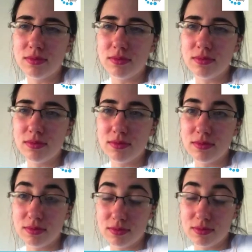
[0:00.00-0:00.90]

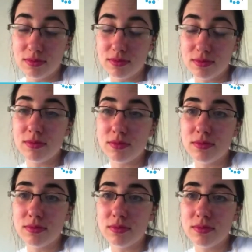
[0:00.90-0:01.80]

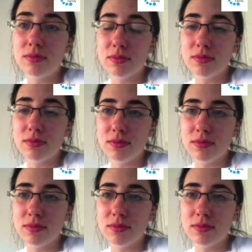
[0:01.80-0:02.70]

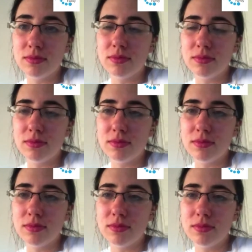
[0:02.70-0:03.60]

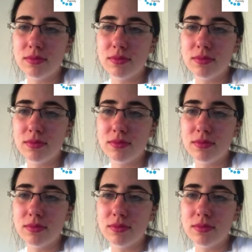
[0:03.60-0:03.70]
The person shown says nothing.